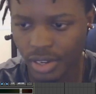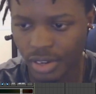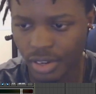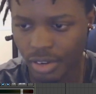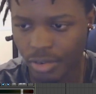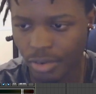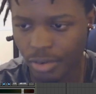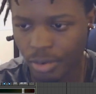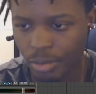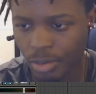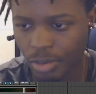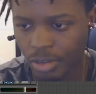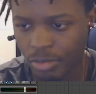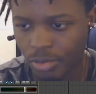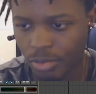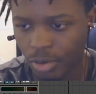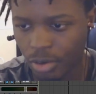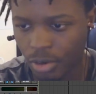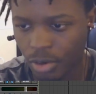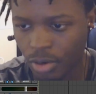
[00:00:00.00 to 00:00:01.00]
For my
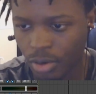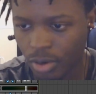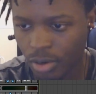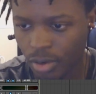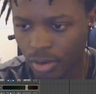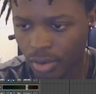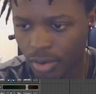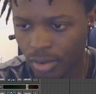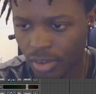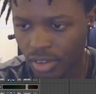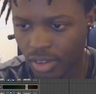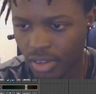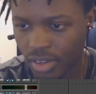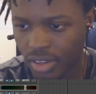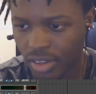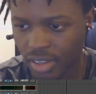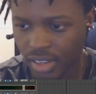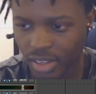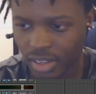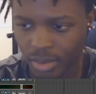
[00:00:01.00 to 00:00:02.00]
vocal,
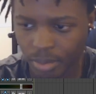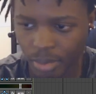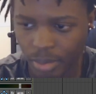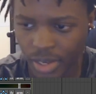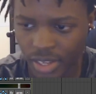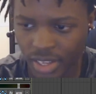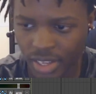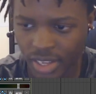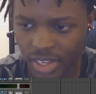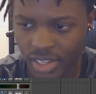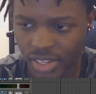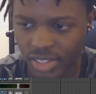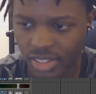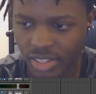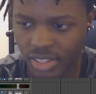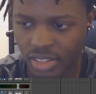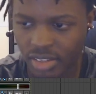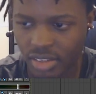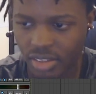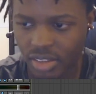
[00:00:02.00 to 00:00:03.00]
in my case,
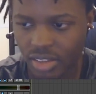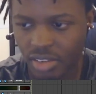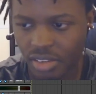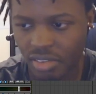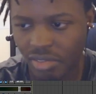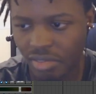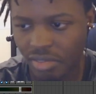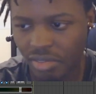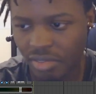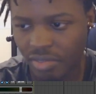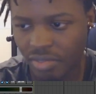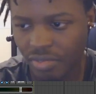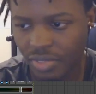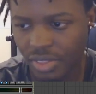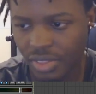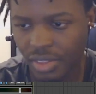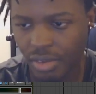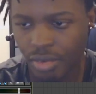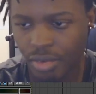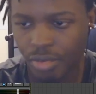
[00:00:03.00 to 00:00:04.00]

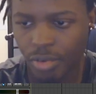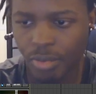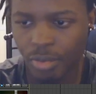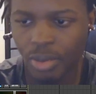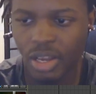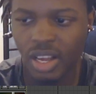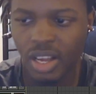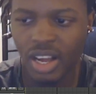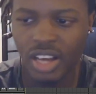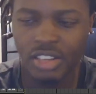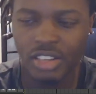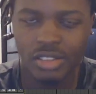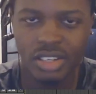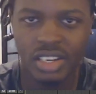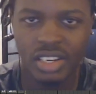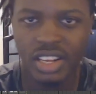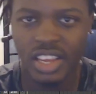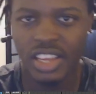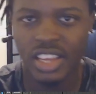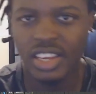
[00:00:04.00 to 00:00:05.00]
from
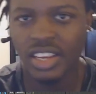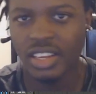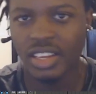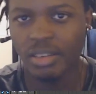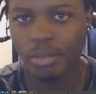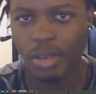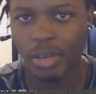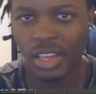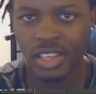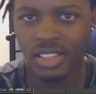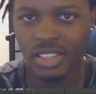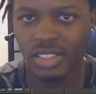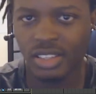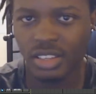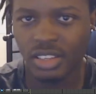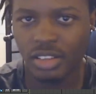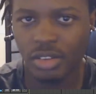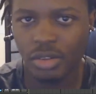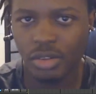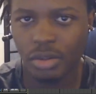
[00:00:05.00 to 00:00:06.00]
180 and plus
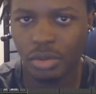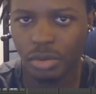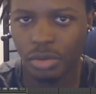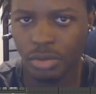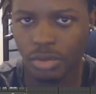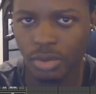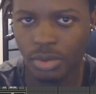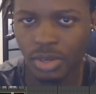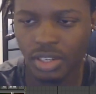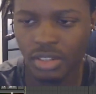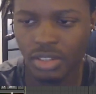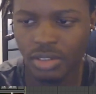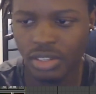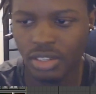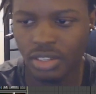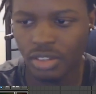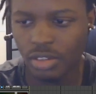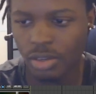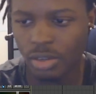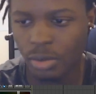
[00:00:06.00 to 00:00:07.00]
to
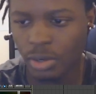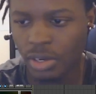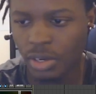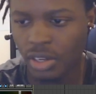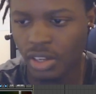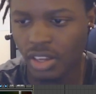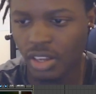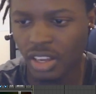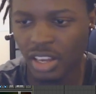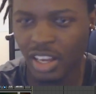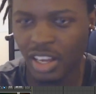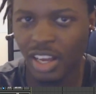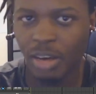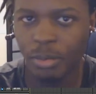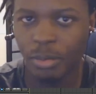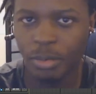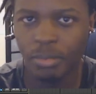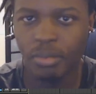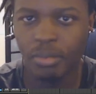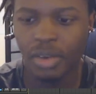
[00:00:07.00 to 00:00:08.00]
230,
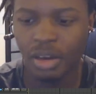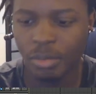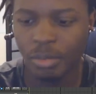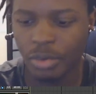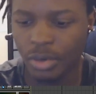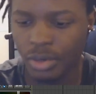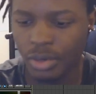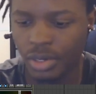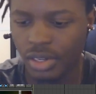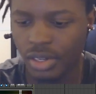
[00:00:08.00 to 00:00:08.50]
I'm good.